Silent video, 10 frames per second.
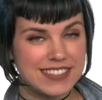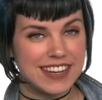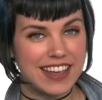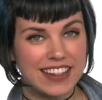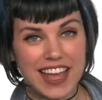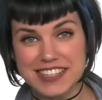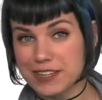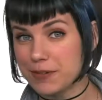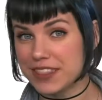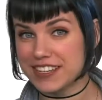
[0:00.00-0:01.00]
Stay
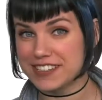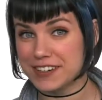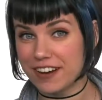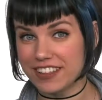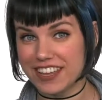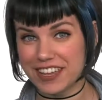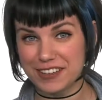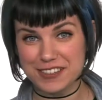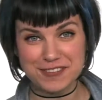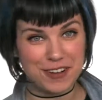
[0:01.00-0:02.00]
classy with these darling
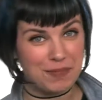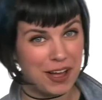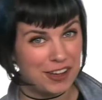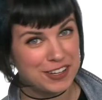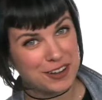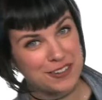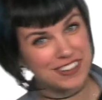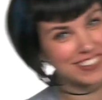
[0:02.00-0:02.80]
heels from Aldo.